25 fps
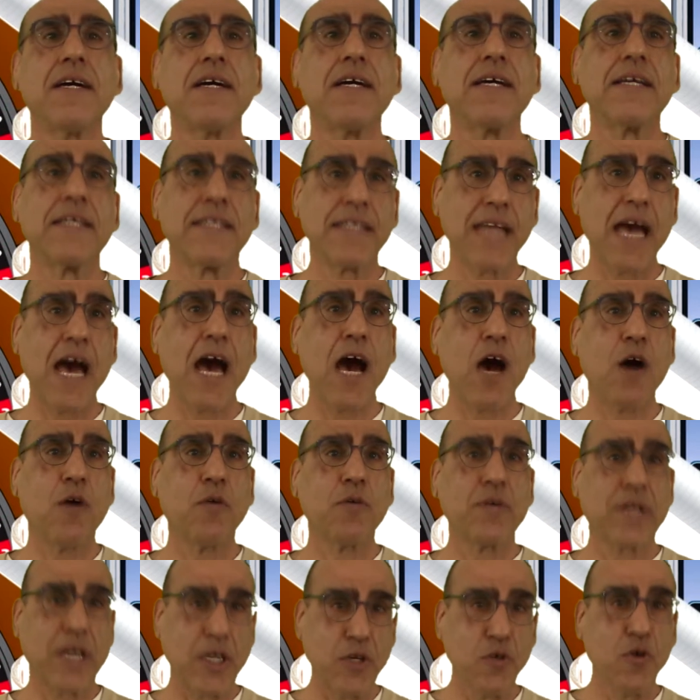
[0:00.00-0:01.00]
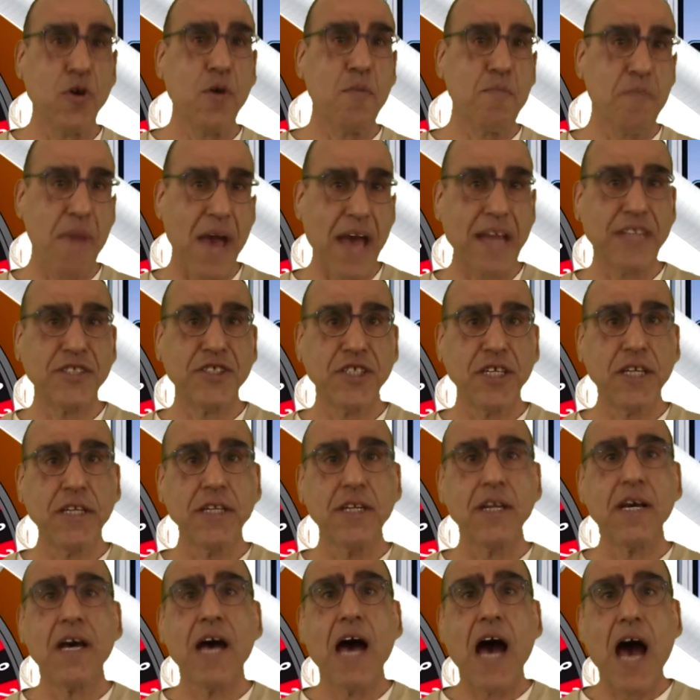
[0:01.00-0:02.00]
Now, can you
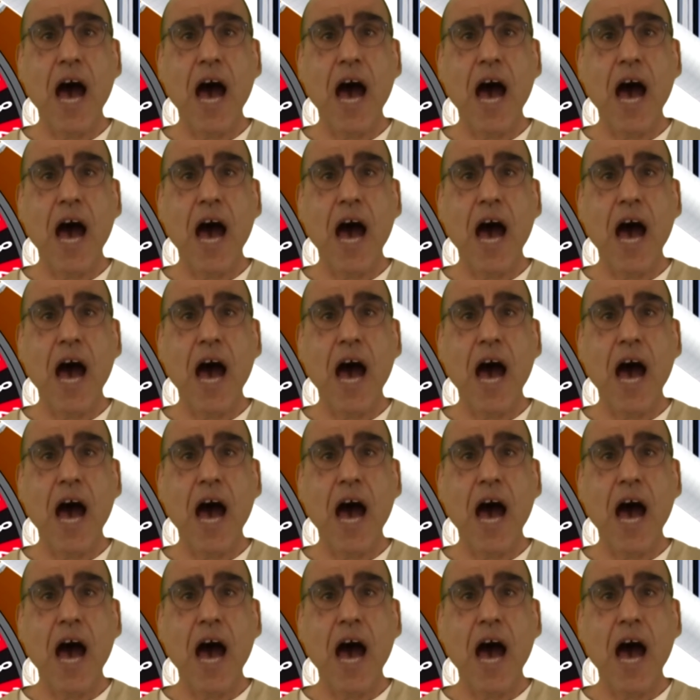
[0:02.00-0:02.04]
imagine